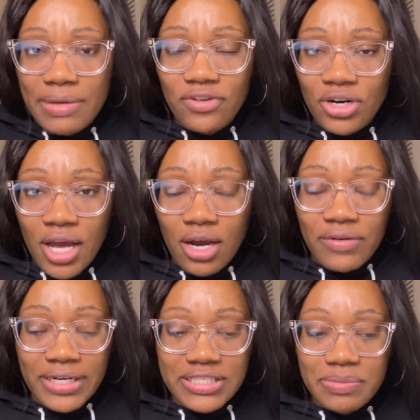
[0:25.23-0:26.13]
if you're not
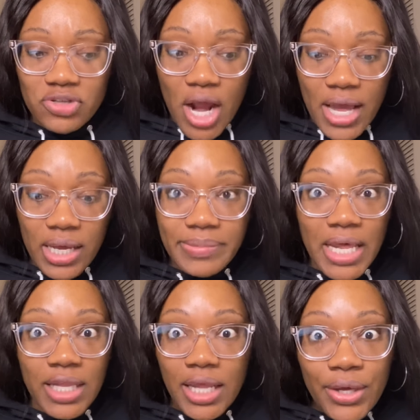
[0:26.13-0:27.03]
already subscribed.
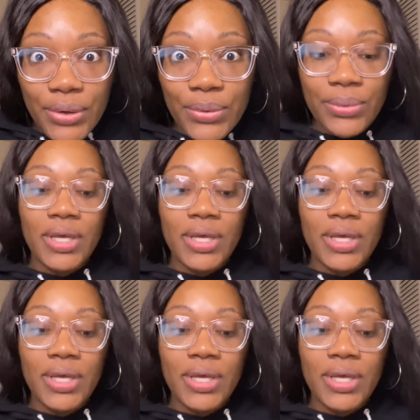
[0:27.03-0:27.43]
Hello.